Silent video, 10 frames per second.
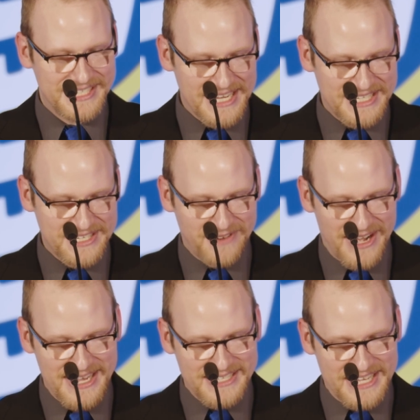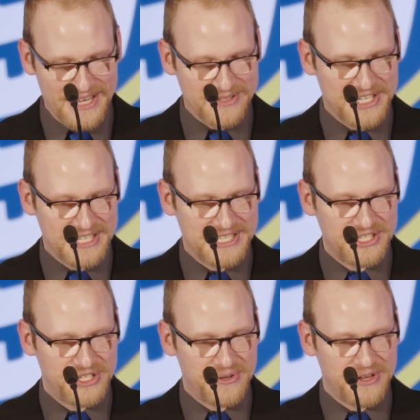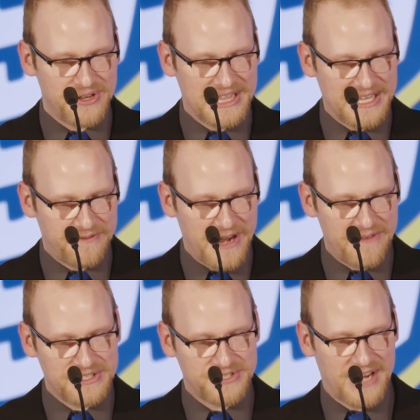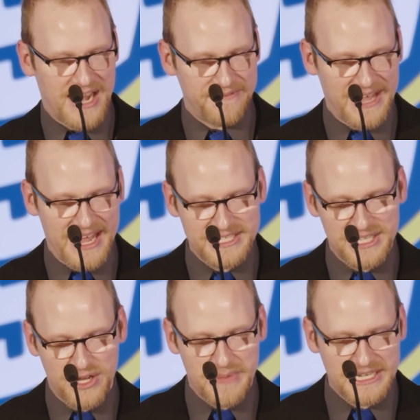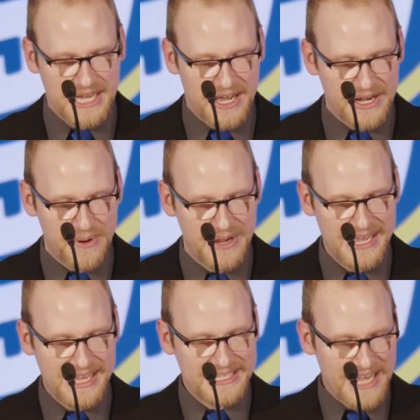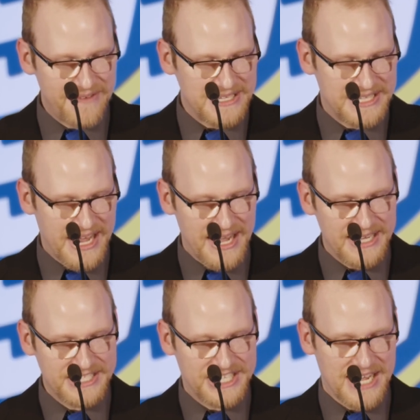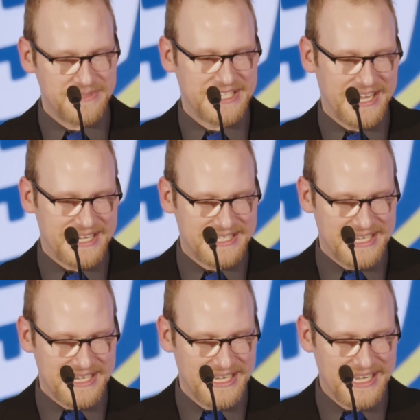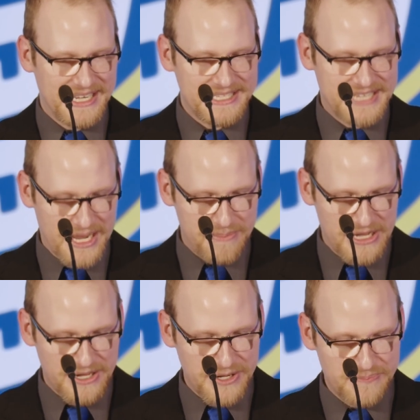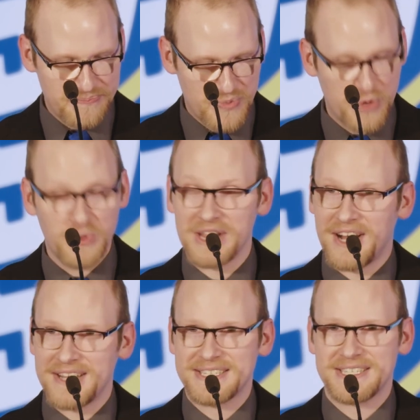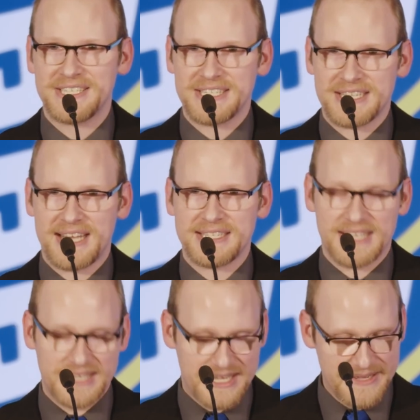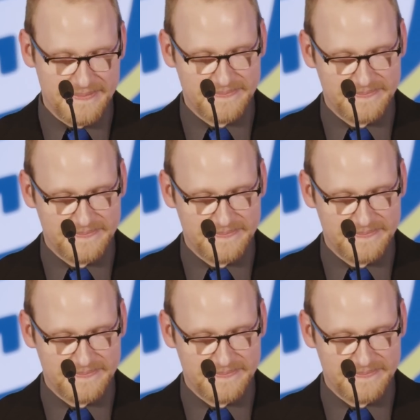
Jason Rennie, Daniel Johnson Jr., Cliff Ravenscraft, Angelo Mendato, David Denna, James Kennison, Dan Miller, whom we lost just last Sunday,